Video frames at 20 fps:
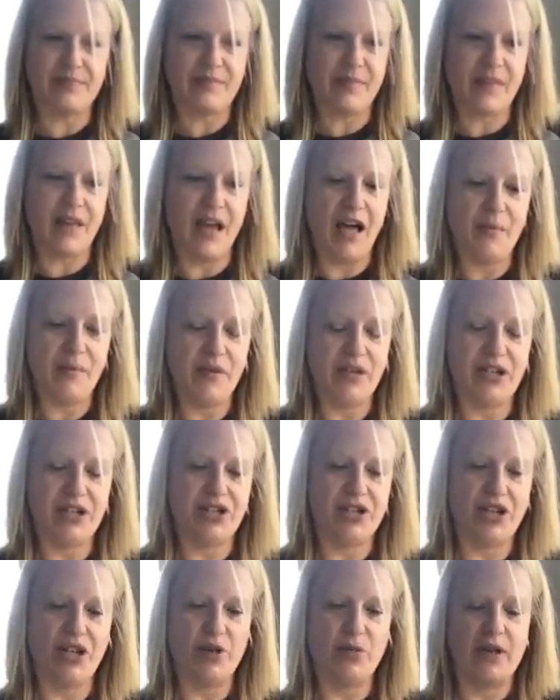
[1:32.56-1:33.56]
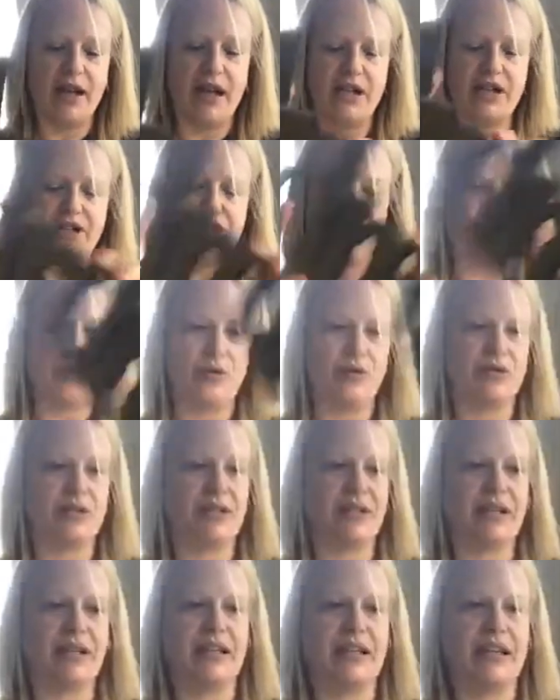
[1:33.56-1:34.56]
going to show you what I do
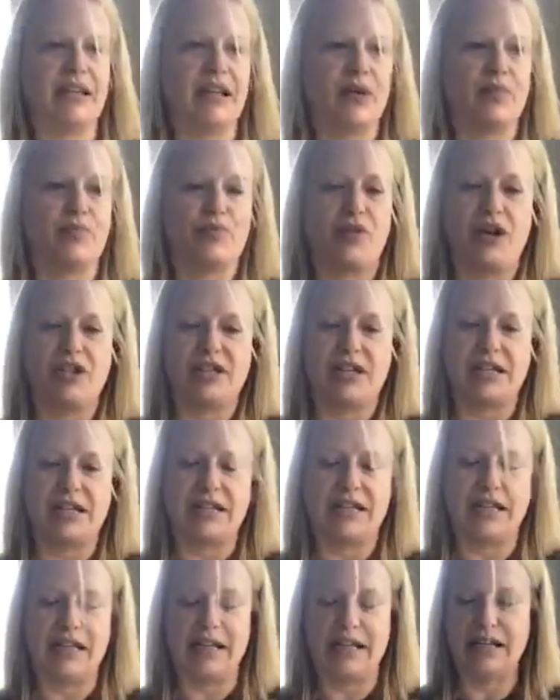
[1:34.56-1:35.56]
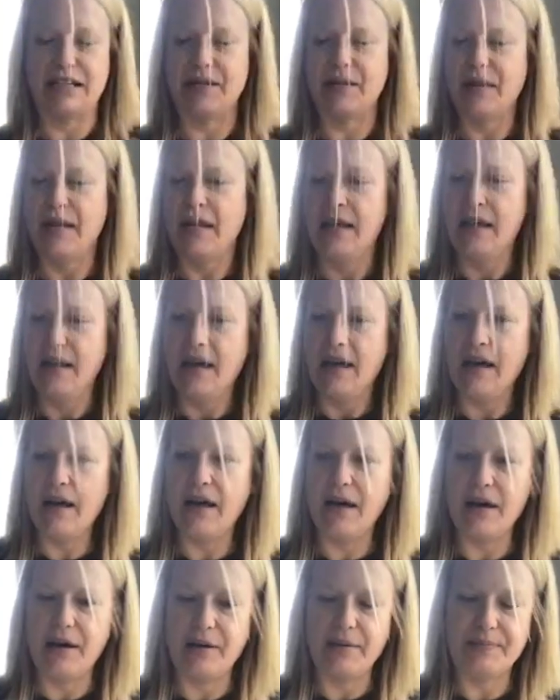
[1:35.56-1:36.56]
to get a project cleaned.
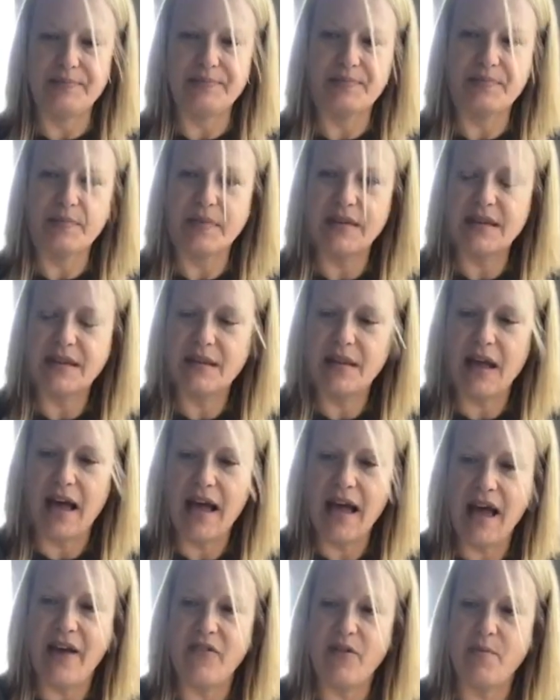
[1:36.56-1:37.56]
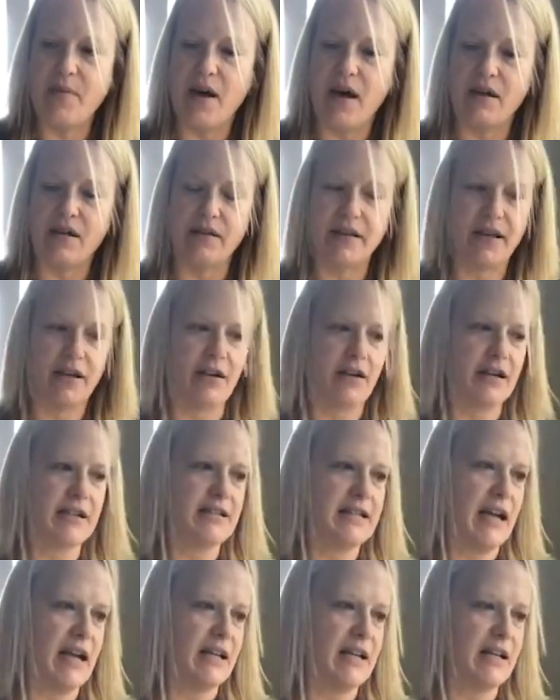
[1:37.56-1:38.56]
I have a bottle here. It
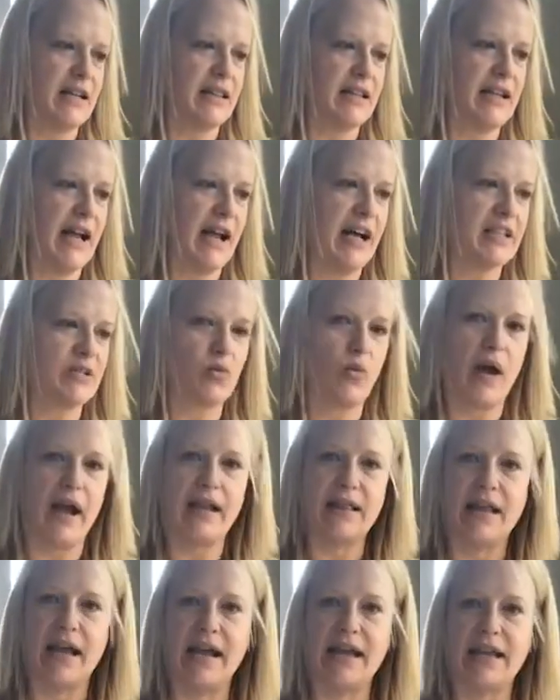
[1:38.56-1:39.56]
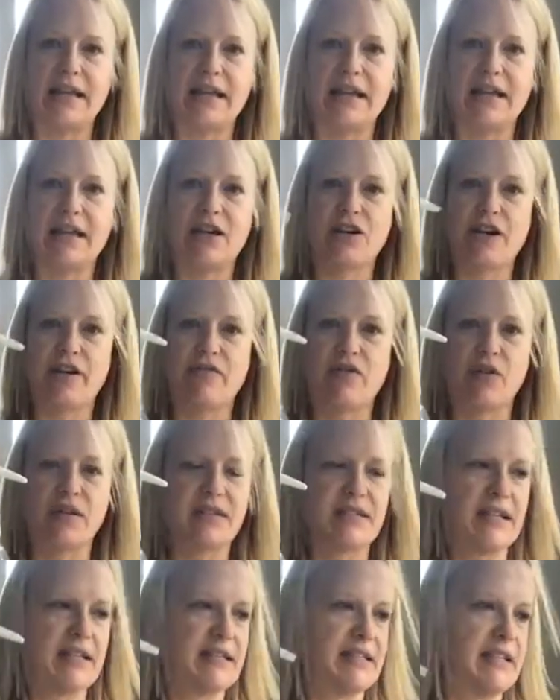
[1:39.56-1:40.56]
technically has White Lightning in here, even though it
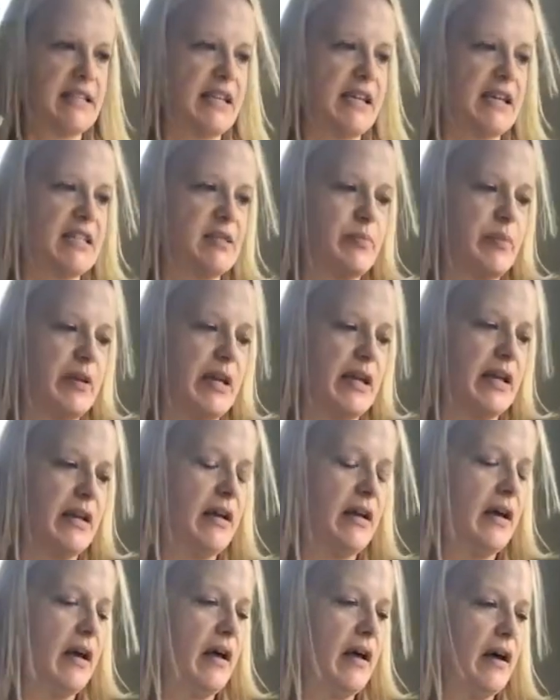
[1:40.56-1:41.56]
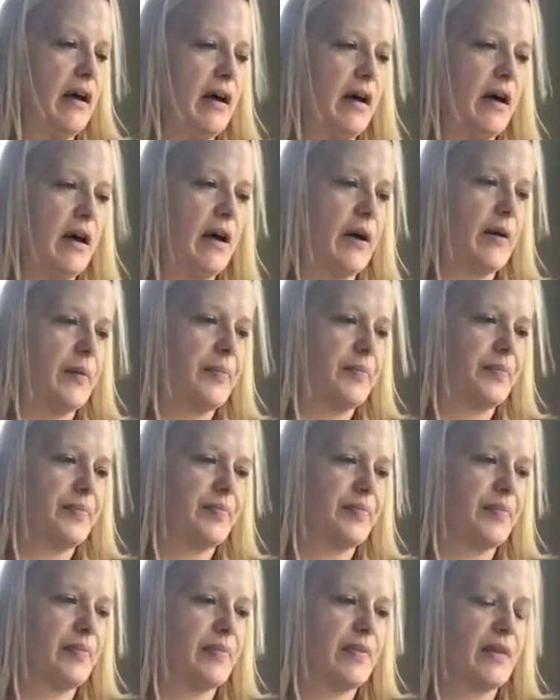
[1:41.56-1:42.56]
says TSP.
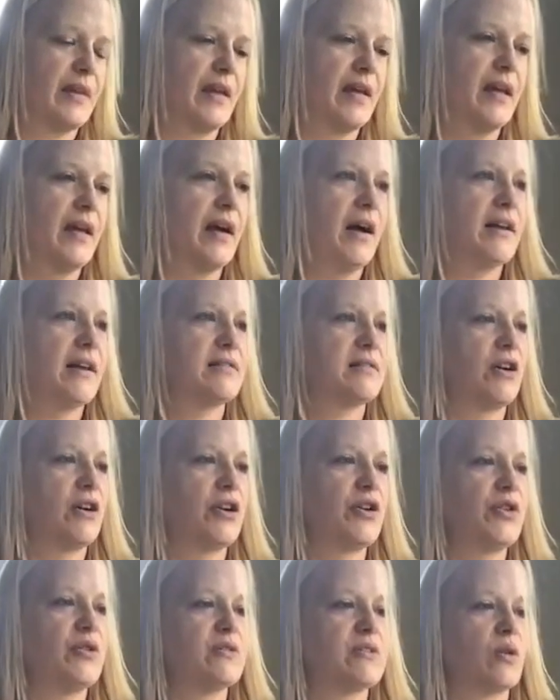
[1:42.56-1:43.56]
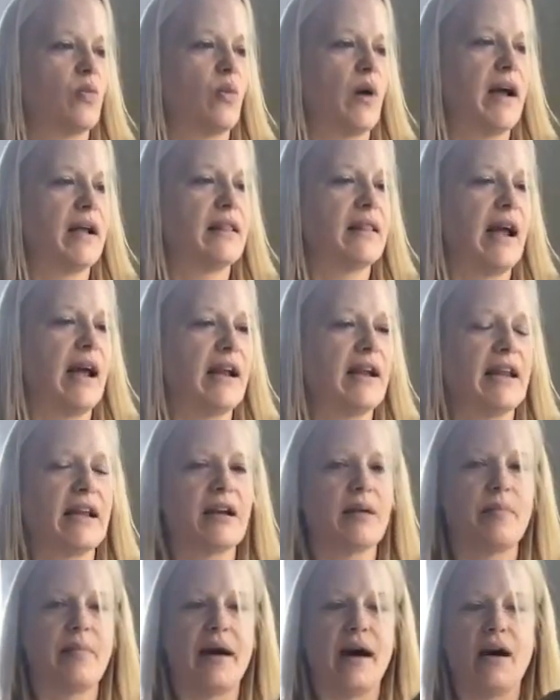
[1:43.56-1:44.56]
I started using White Lightning
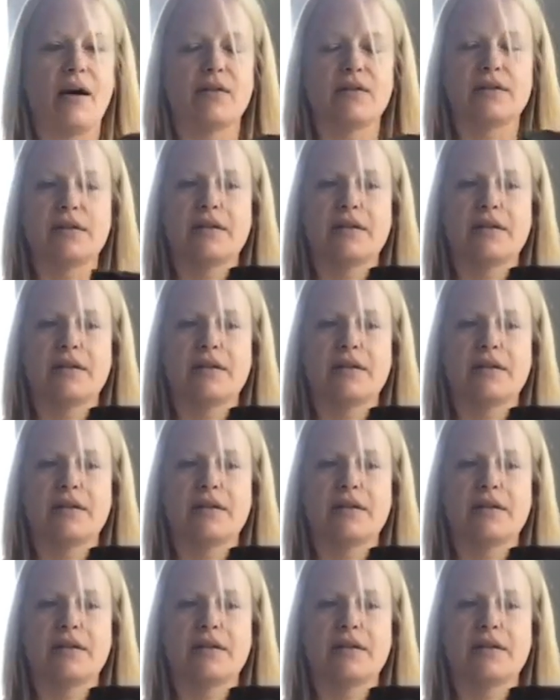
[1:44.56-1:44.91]
about